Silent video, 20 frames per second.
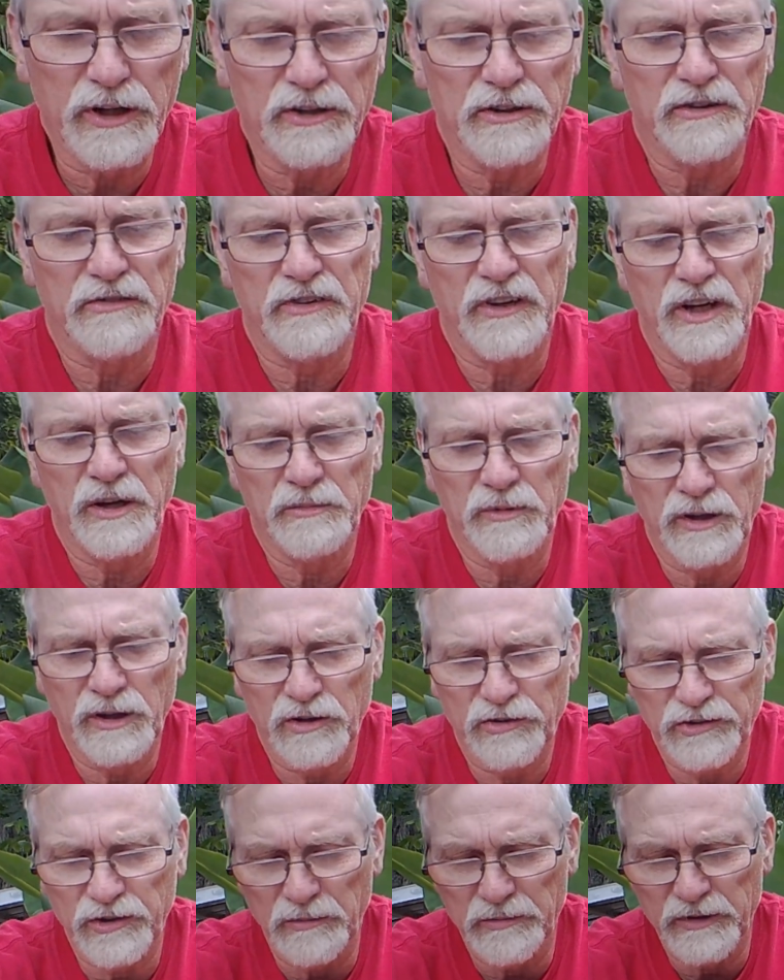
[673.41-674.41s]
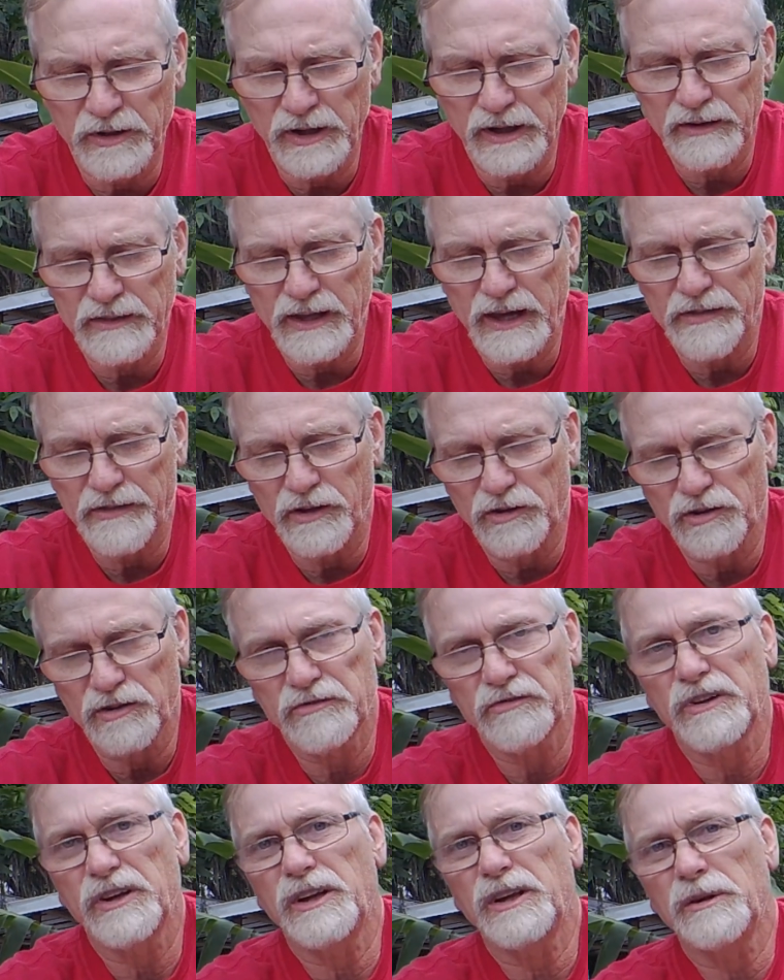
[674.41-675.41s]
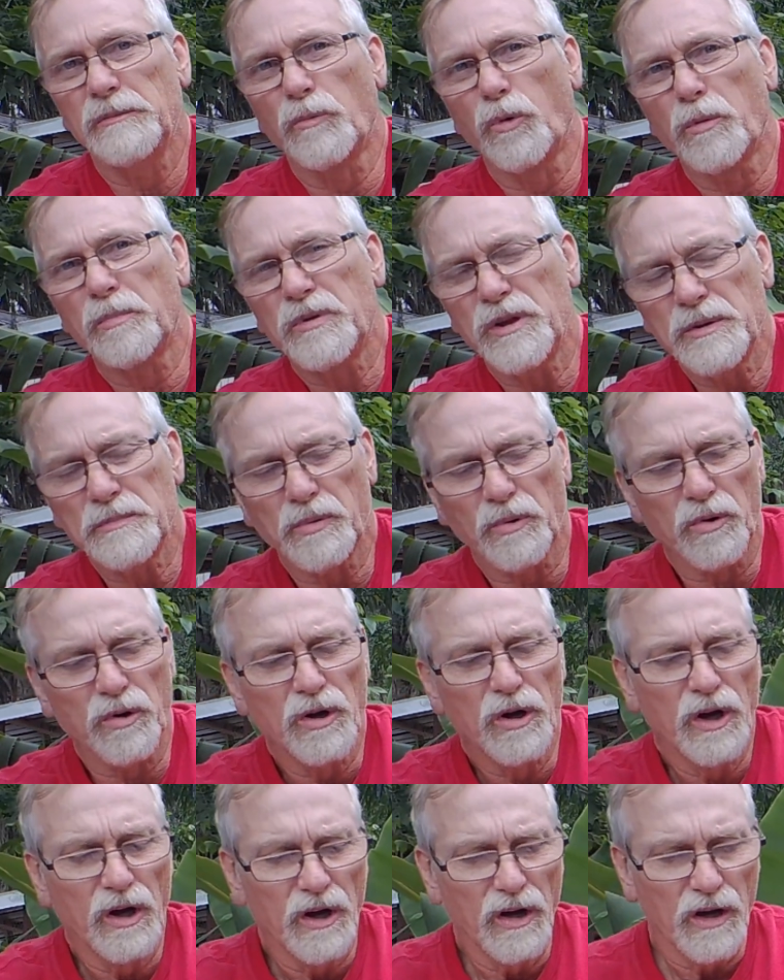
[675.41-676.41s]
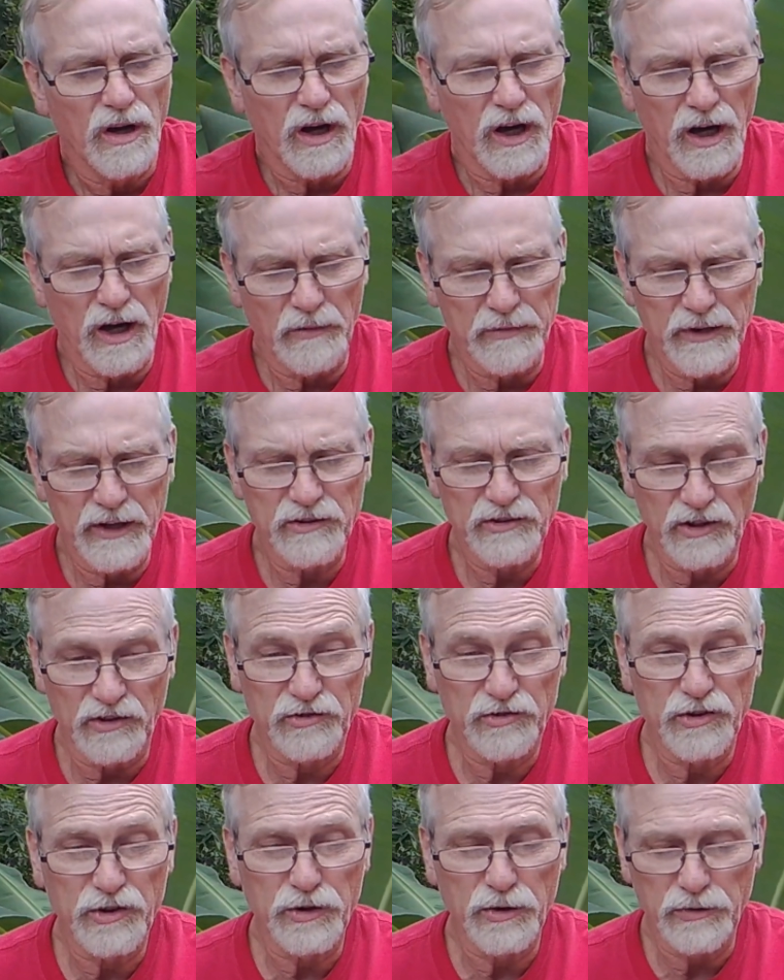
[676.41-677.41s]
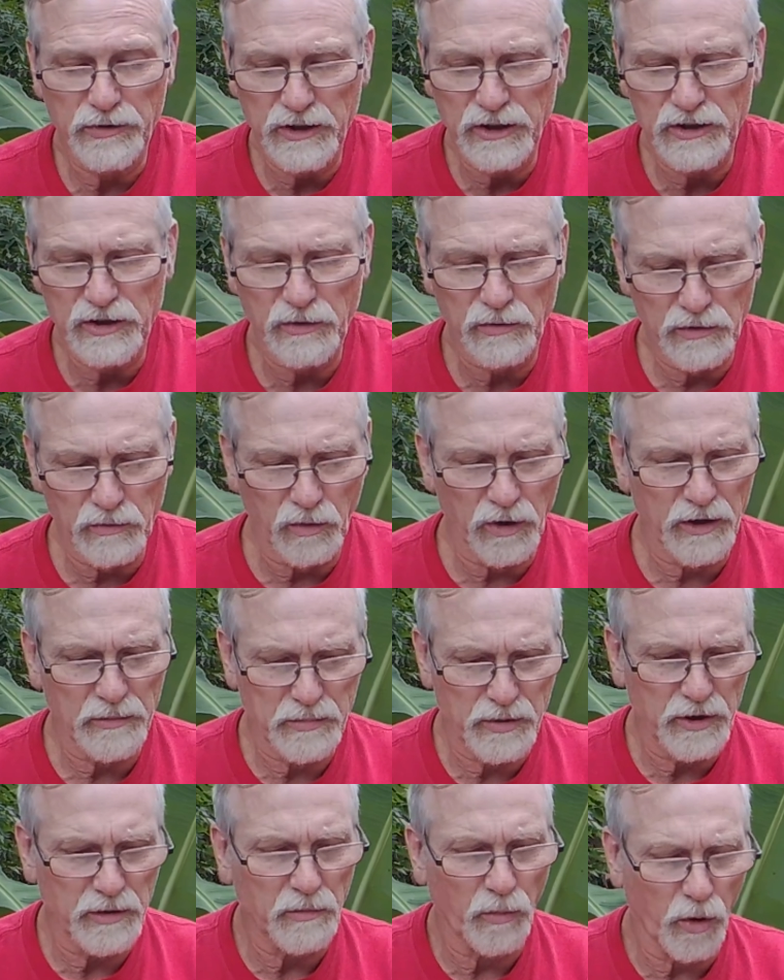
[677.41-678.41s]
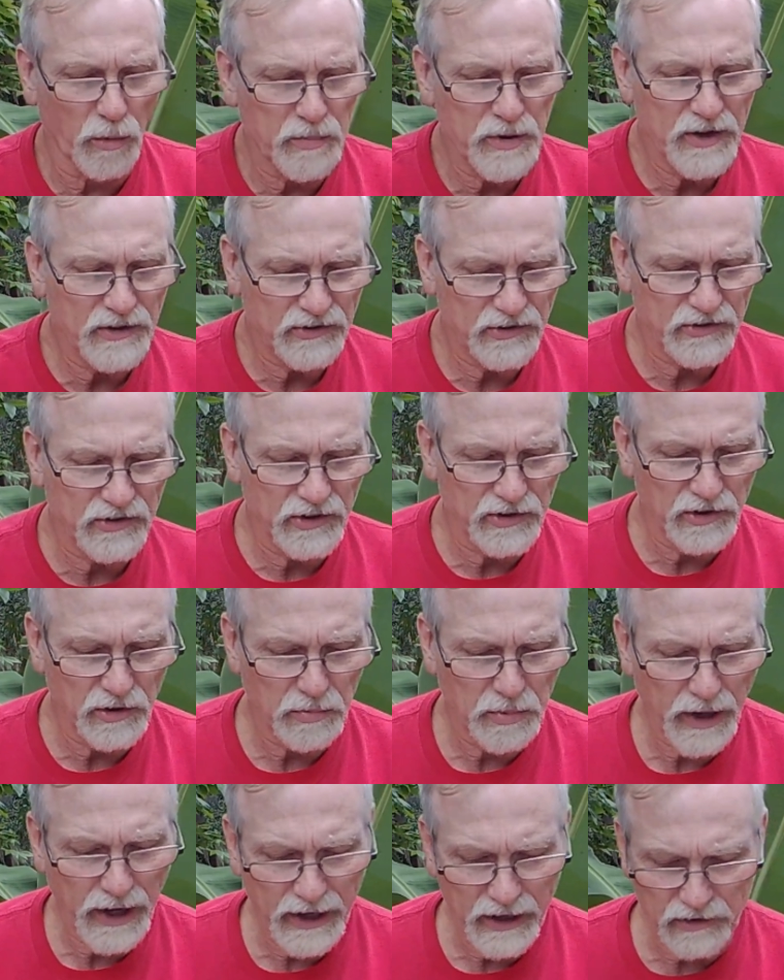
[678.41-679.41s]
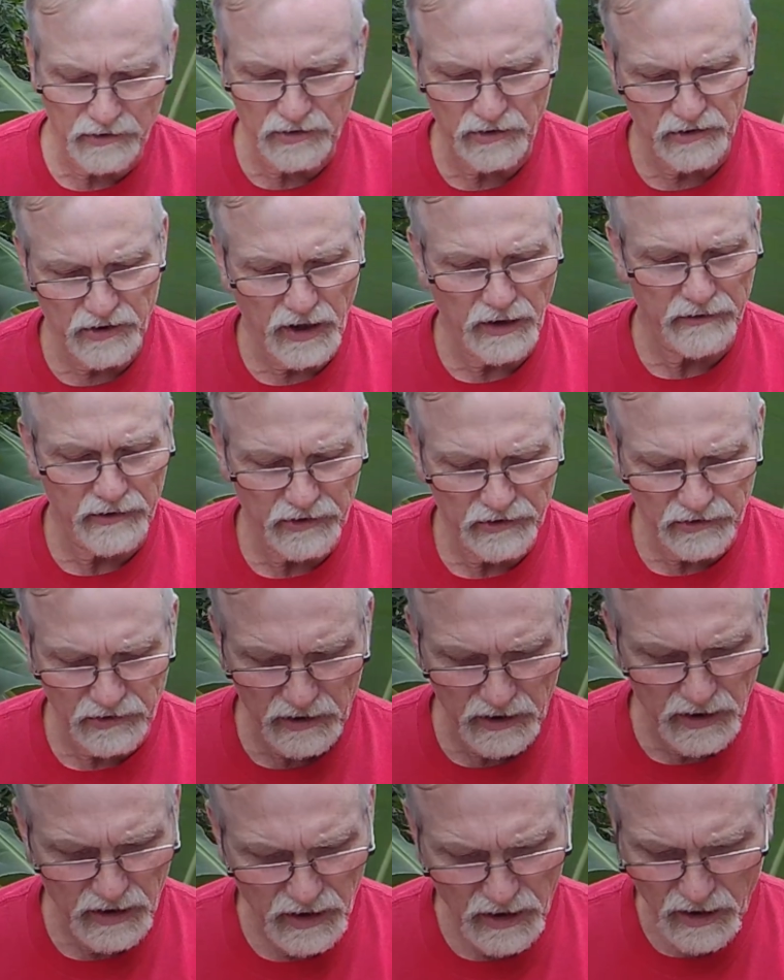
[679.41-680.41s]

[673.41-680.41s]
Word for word: in your family or something like that that you're feeding more people uh, than just two, then you would want to put more pieces in your packages, obviously.